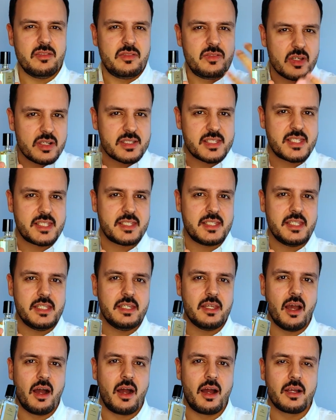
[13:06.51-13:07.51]

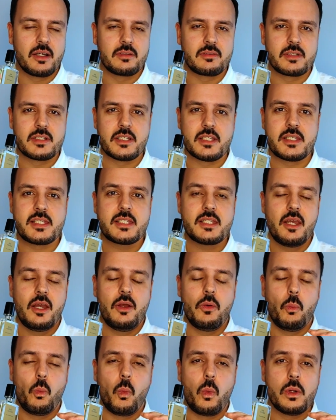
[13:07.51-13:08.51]
dusty iris
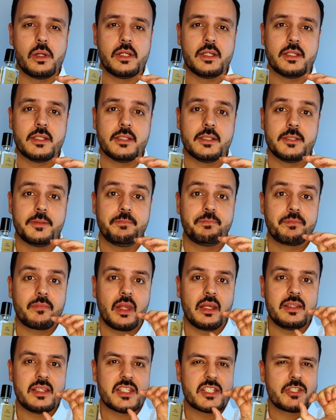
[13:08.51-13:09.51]
with
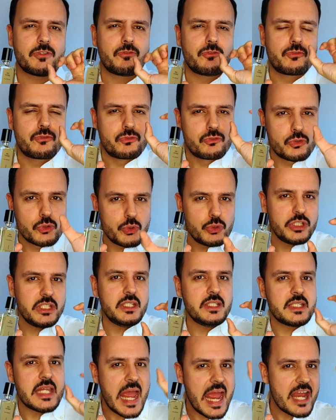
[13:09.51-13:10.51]
this
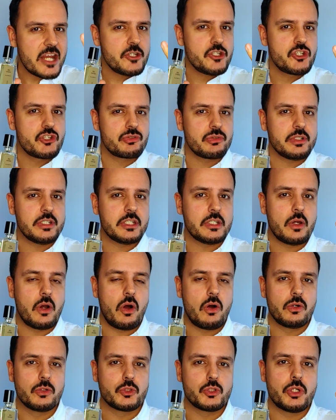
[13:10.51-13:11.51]
fruity tangerine
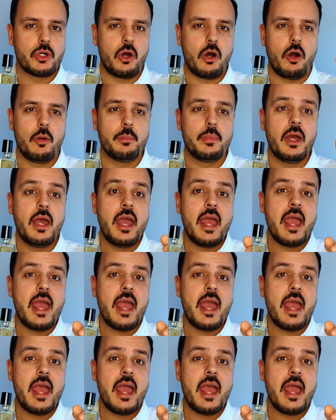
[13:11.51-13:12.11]
on top